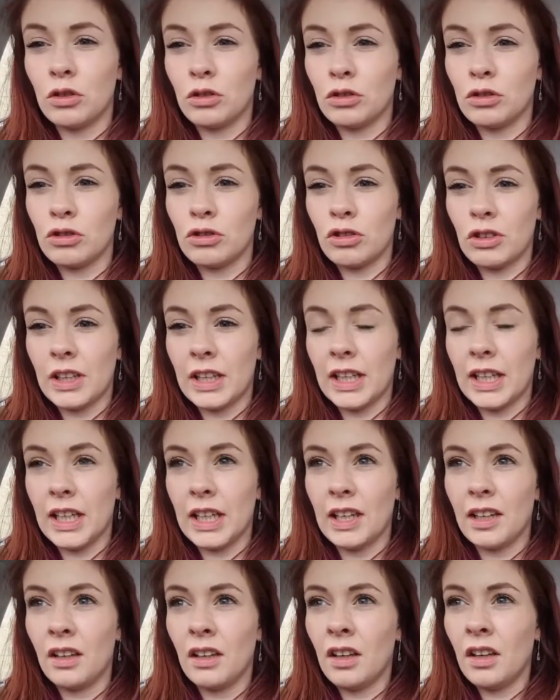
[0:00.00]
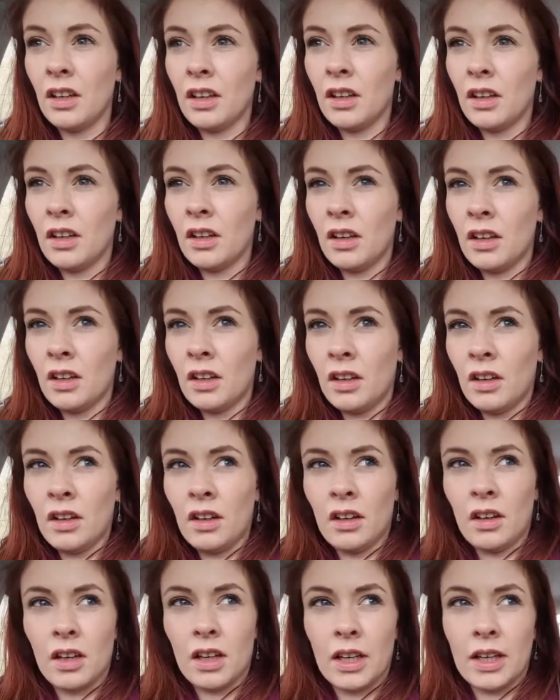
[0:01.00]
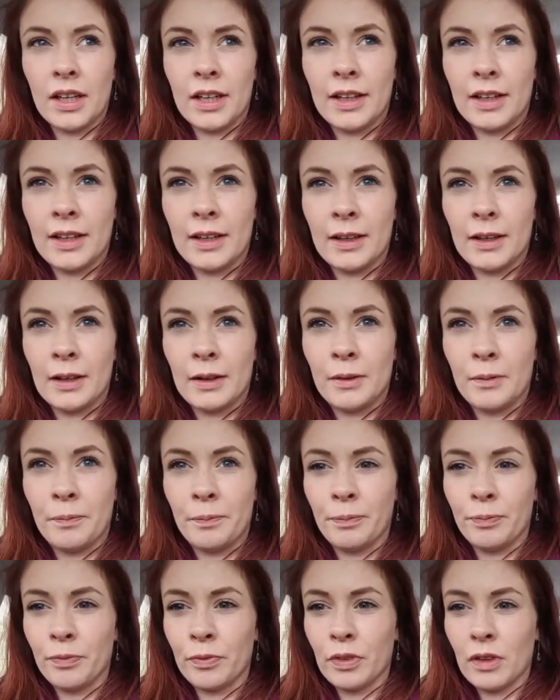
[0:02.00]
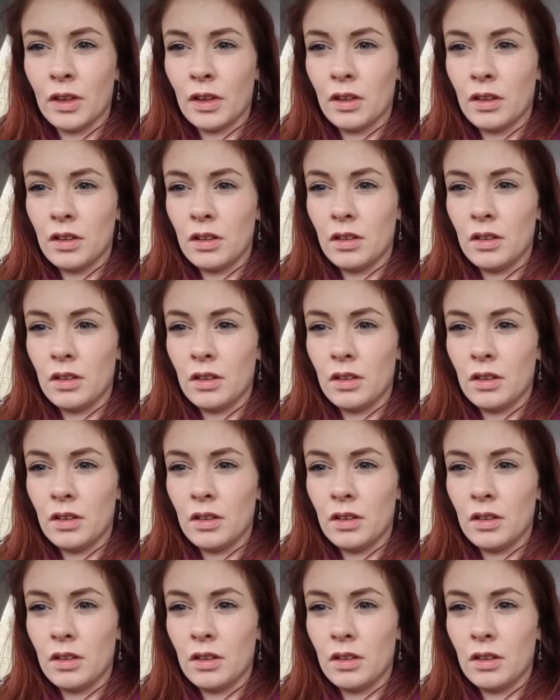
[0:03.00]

laundry, and